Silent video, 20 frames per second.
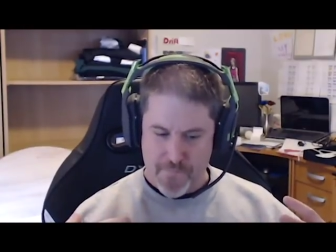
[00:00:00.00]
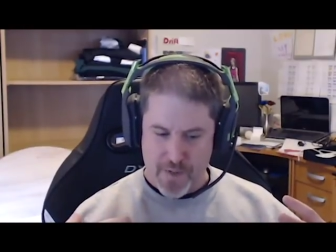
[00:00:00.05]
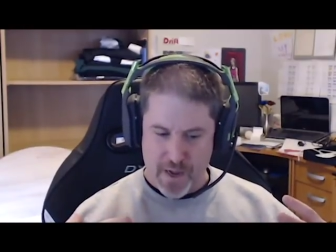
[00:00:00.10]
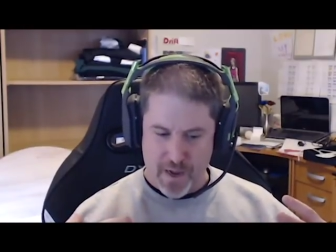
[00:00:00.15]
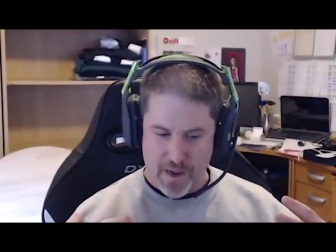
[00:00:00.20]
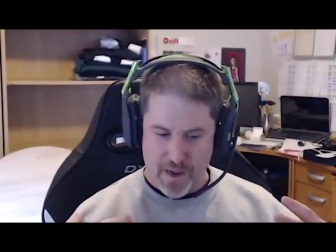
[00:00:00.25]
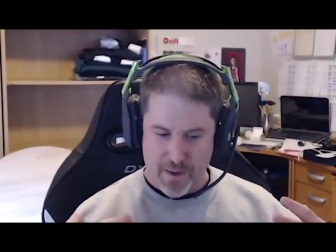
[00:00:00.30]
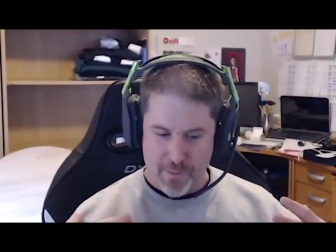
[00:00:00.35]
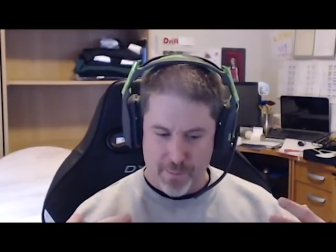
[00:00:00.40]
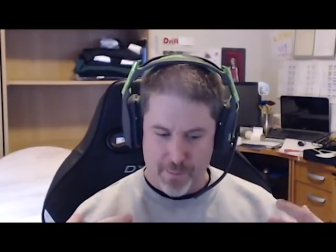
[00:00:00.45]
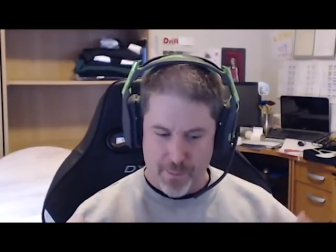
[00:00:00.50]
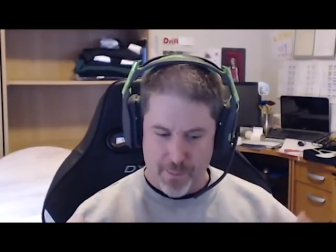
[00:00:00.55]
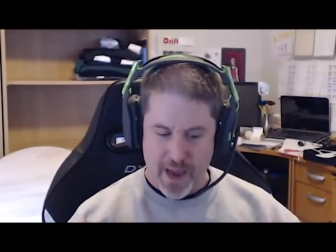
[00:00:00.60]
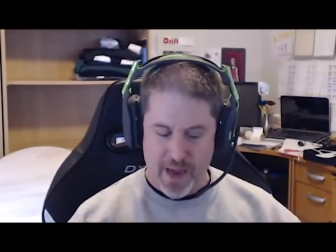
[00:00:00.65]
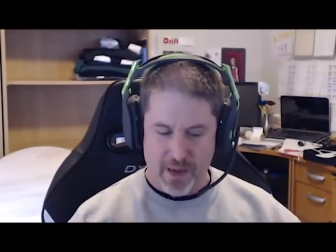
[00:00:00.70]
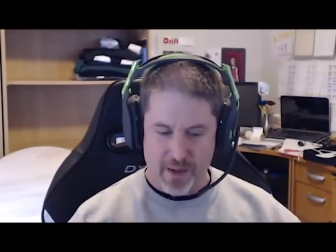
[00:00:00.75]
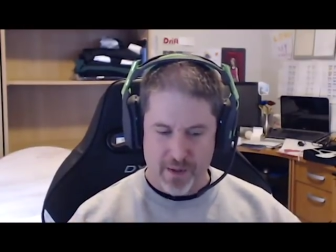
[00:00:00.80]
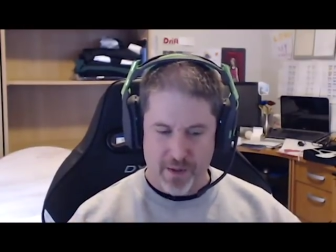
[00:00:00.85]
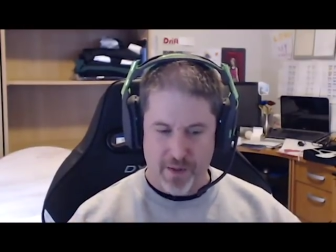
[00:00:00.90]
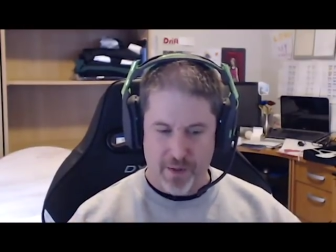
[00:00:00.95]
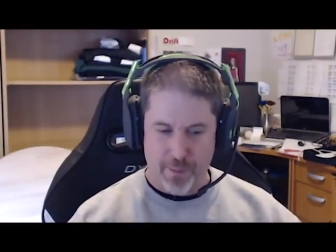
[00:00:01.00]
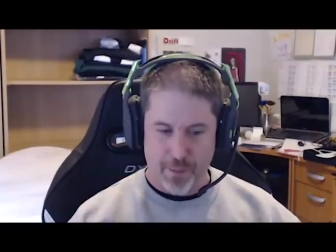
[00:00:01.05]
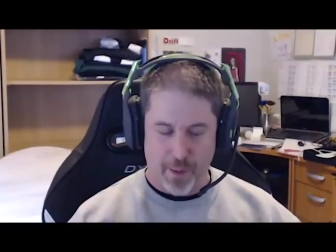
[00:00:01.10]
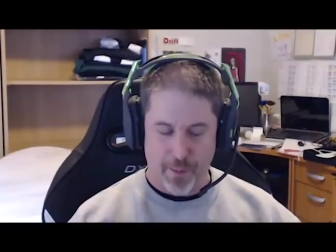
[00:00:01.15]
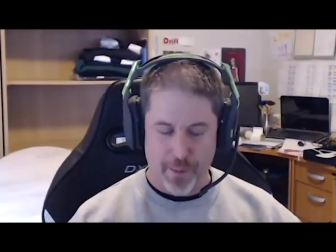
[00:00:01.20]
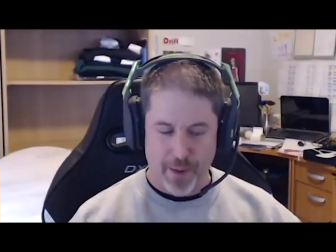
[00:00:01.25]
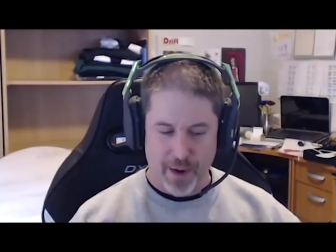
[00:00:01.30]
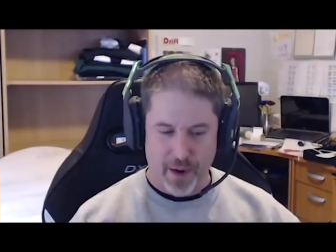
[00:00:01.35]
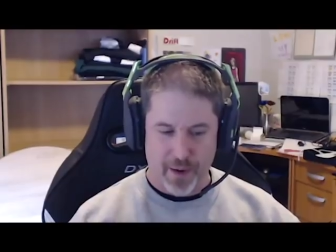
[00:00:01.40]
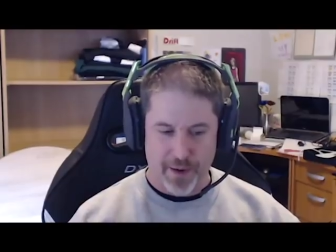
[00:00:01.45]
uh, make the
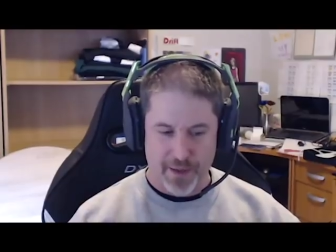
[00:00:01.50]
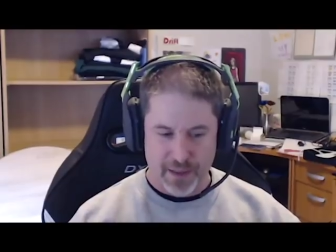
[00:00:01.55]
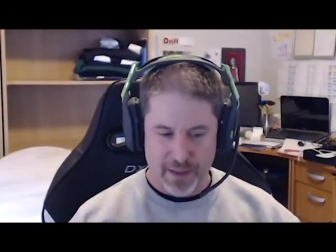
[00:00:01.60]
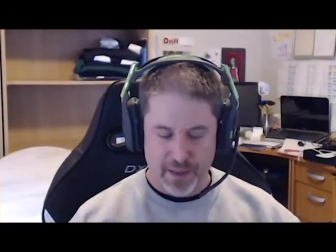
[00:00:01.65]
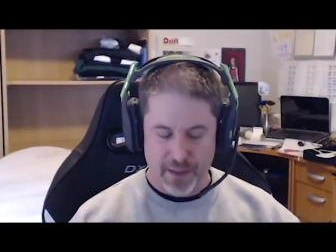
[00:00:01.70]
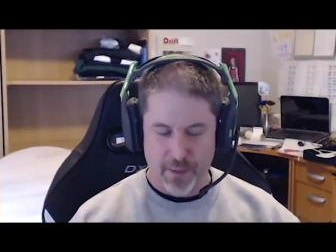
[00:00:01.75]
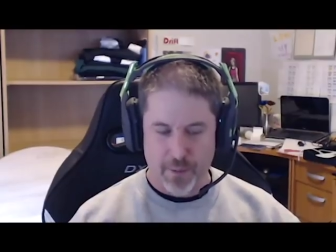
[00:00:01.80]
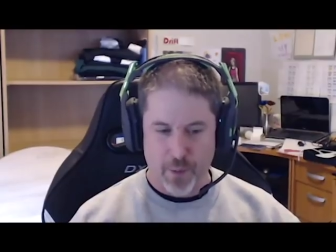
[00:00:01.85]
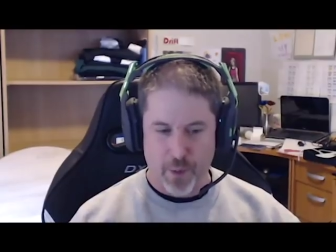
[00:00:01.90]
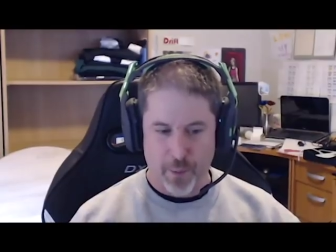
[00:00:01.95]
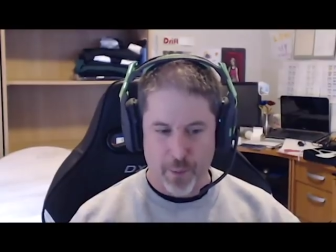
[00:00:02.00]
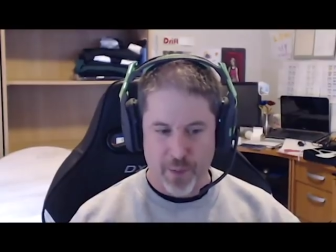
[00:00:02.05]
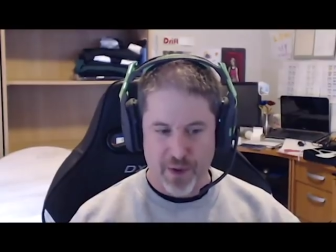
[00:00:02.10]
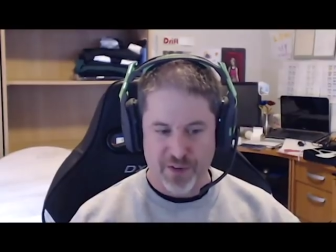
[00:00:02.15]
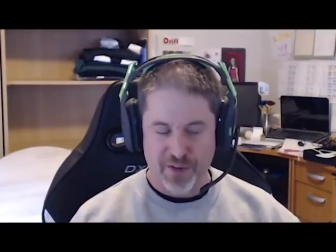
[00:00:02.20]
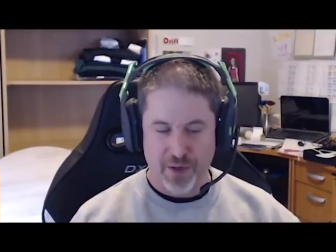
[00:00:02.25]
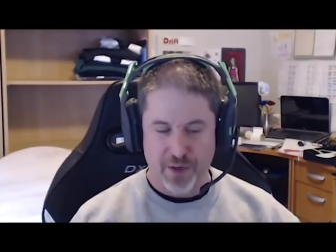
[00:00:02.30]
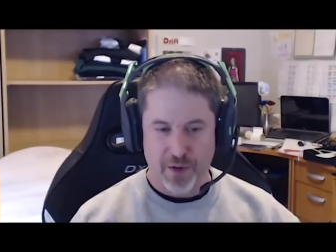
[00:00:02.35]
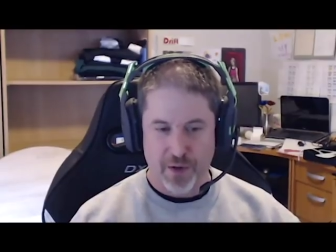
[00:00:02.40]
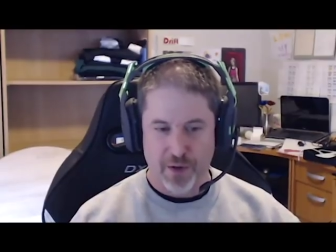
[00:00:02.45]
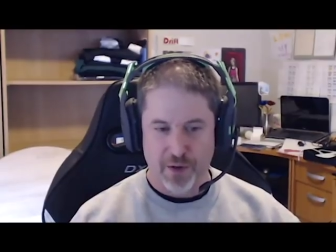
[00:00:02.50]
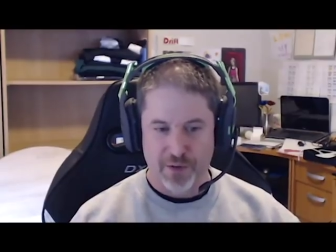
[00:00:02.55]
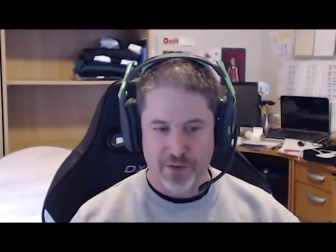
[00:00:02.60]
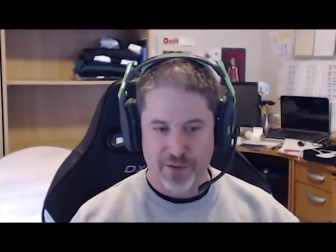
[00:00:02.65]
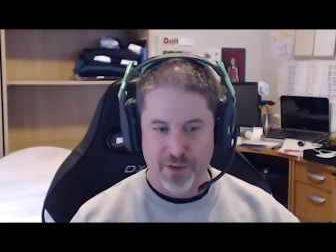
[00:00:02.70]
barbarian a little more mystical,